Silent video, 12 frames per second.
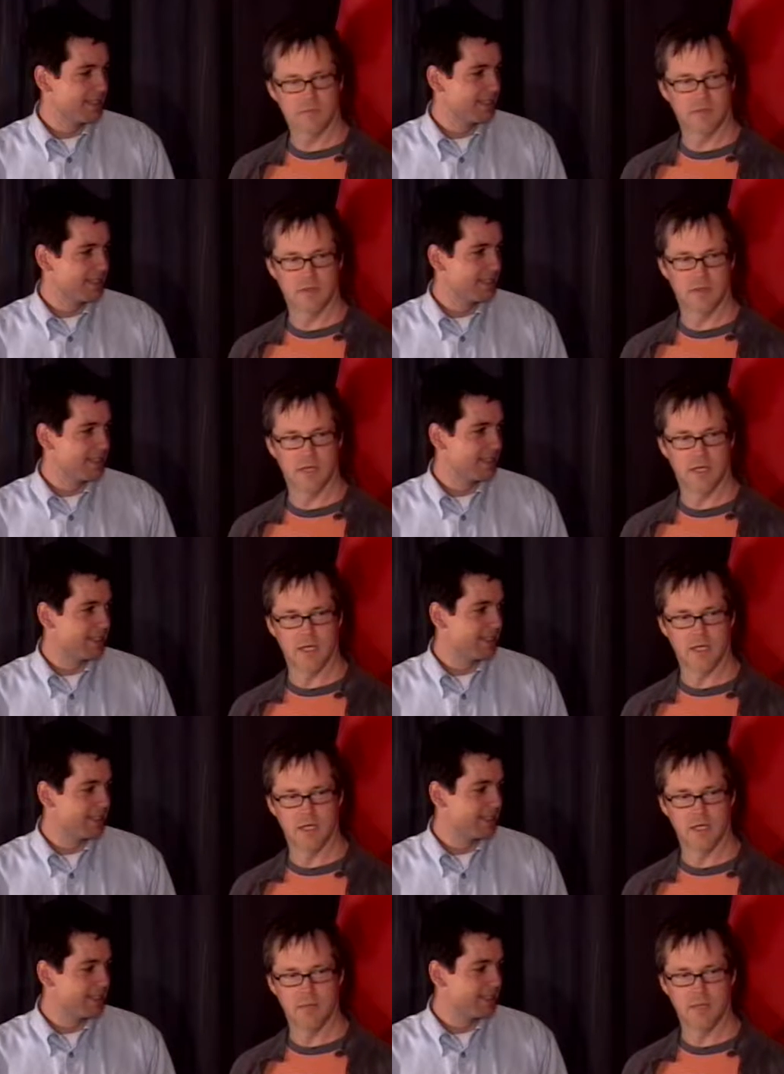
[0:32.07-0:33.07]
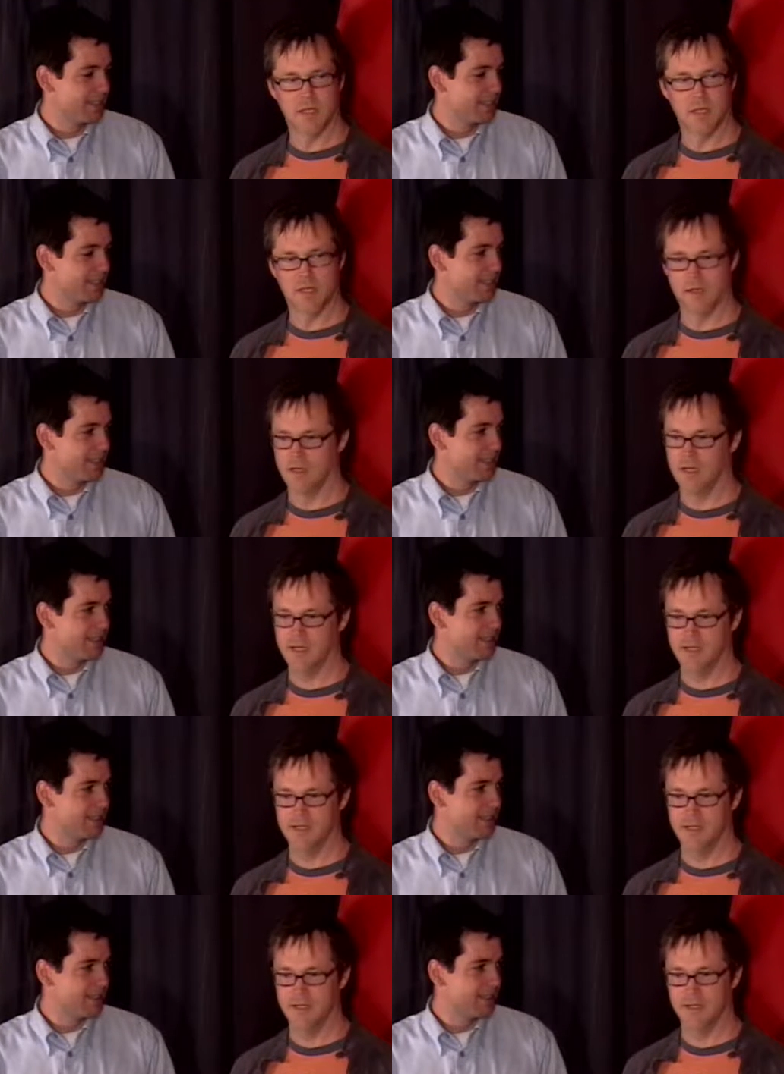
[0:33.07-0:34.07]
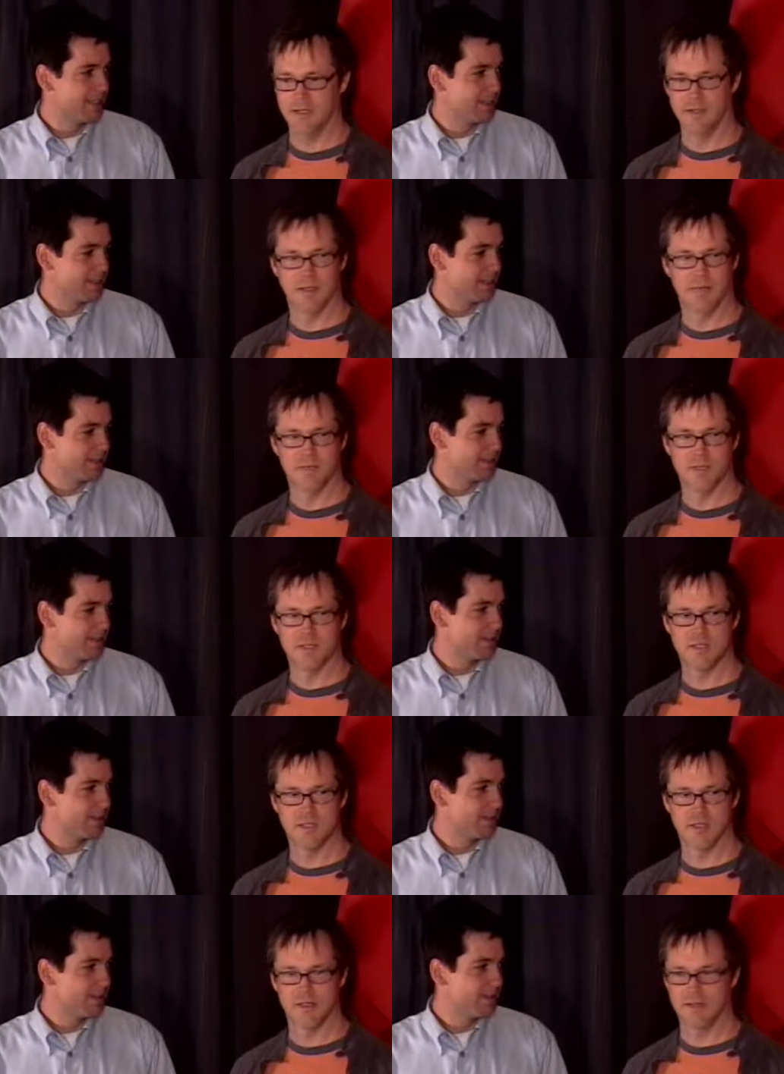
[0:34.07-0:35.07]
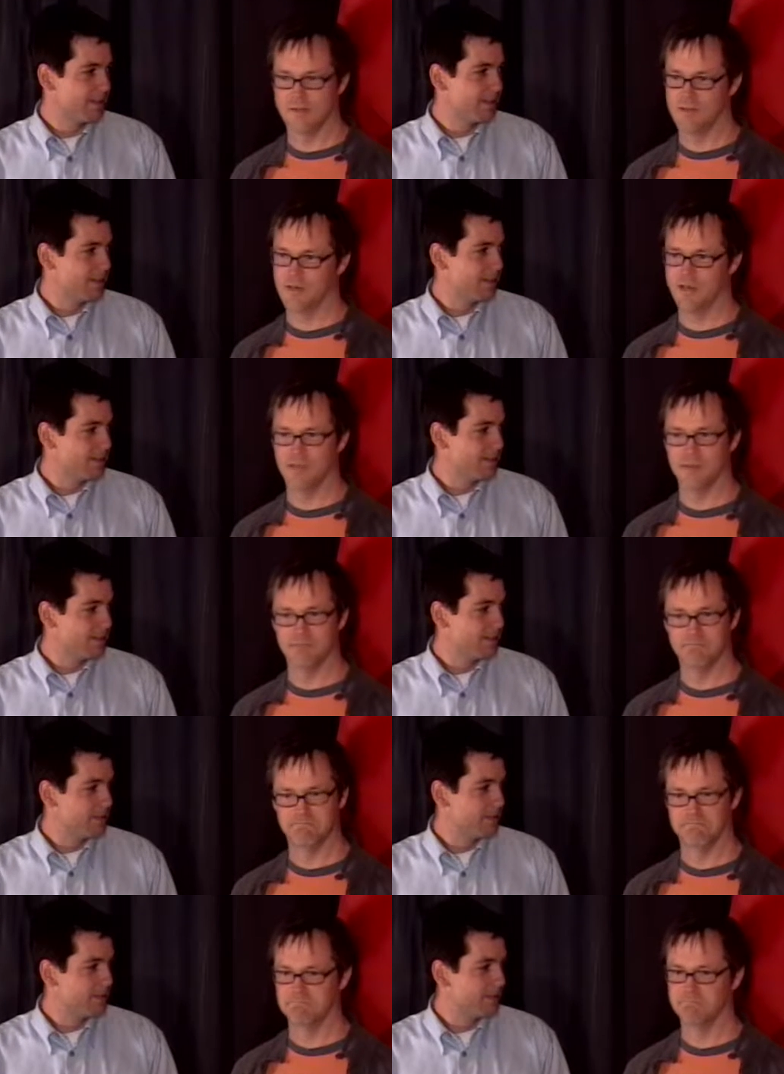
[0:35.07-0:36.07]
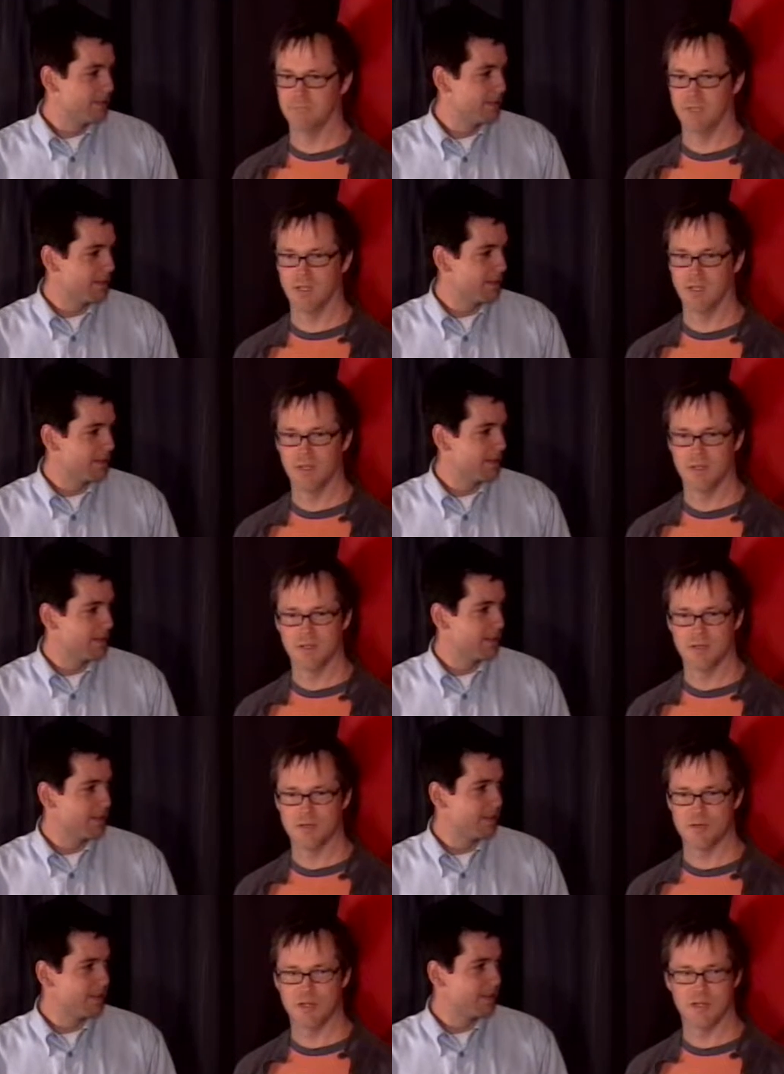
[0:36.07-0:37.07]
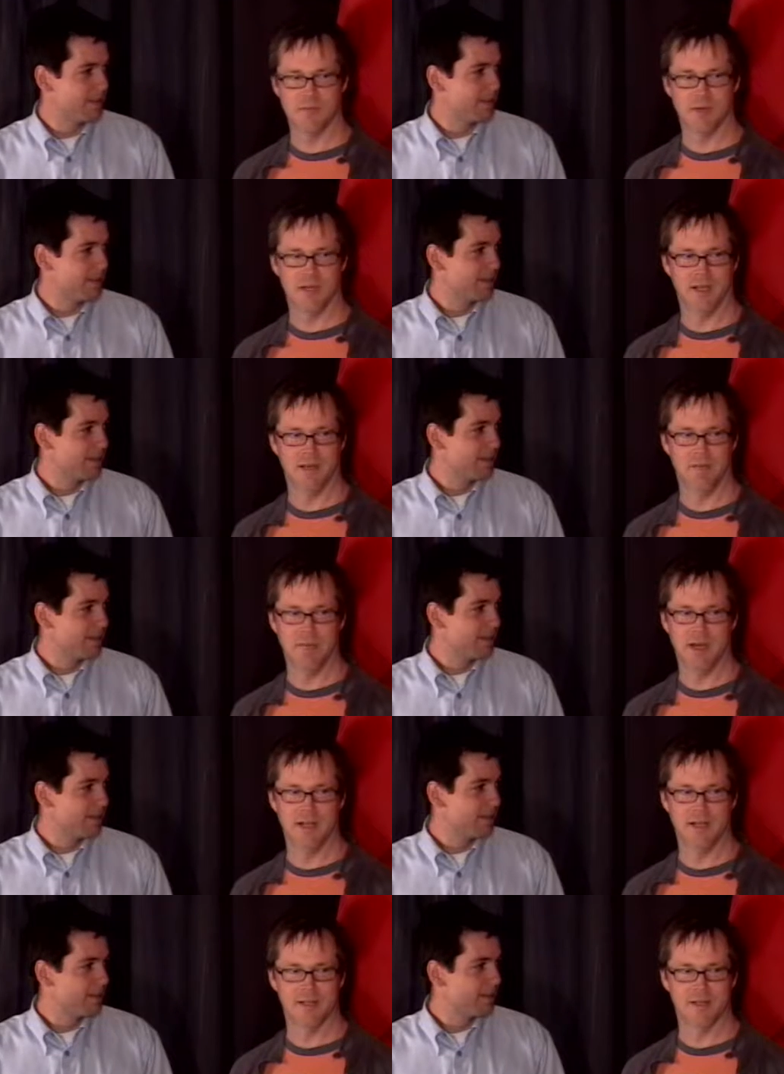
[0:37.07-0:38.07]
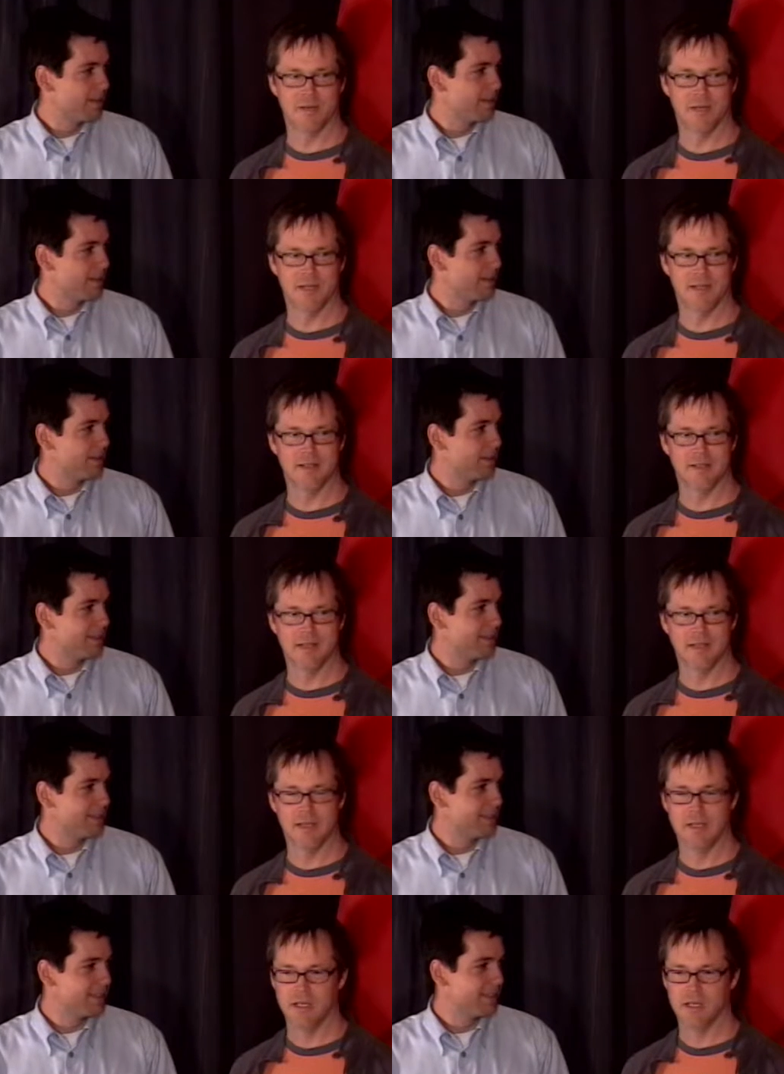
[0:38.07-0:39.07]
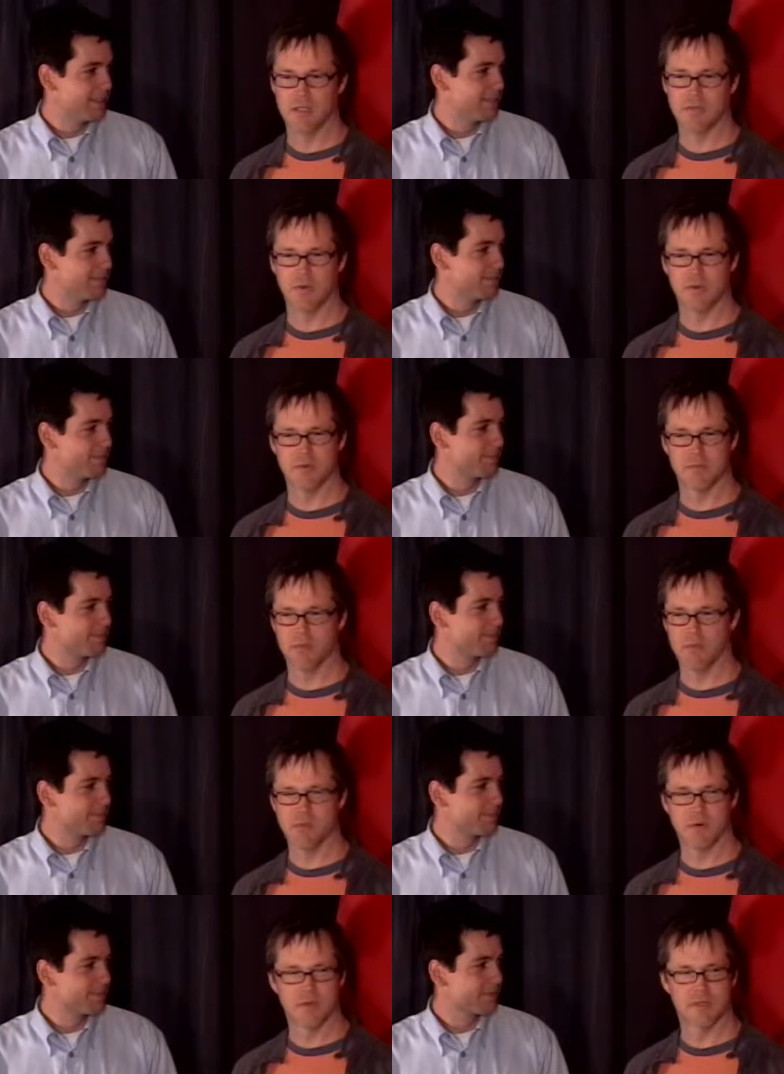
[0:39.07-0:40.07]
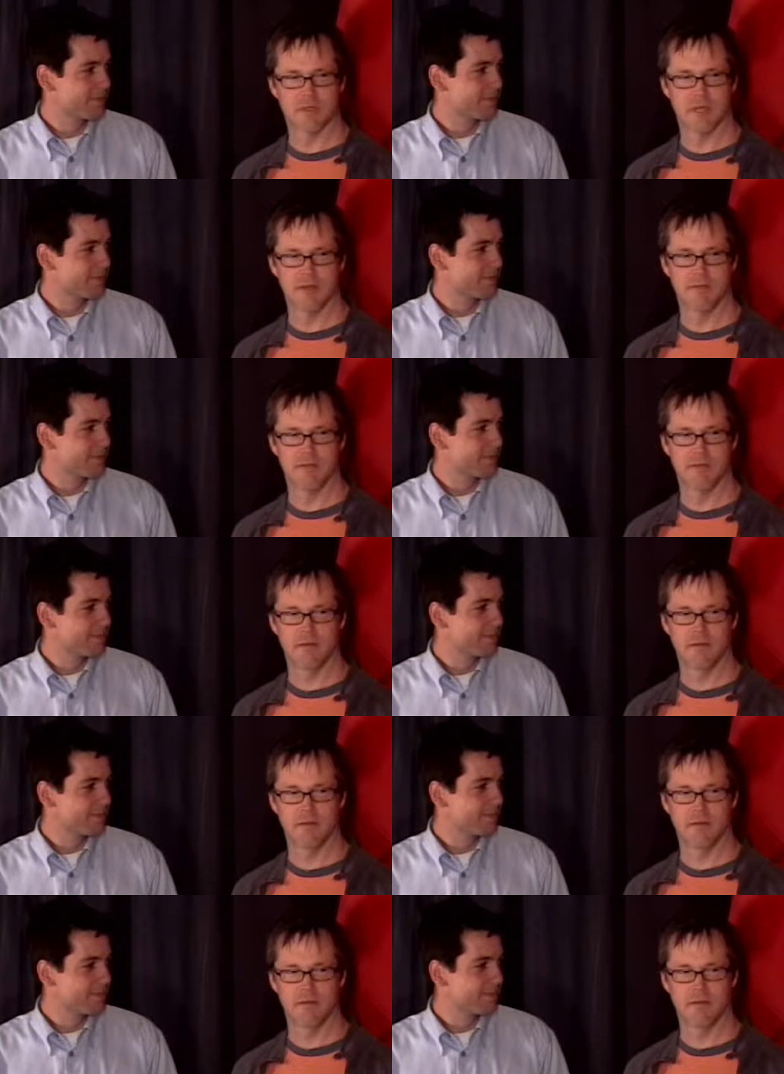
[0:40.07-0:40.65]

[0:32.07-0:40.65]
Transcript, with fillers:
Speaker 1: for uh, the Columbian in IT, and I'm just uh, trying to stretch my mind a little bit and explore some open source stuff